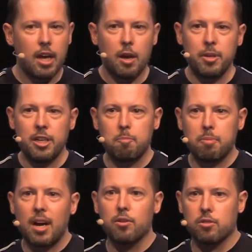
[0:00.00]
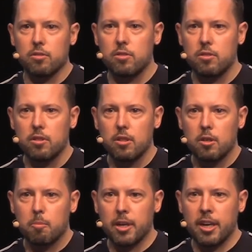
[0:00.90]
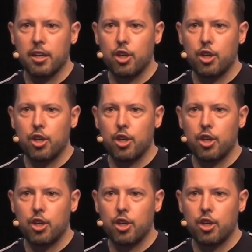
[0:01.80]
and we need browsers bringing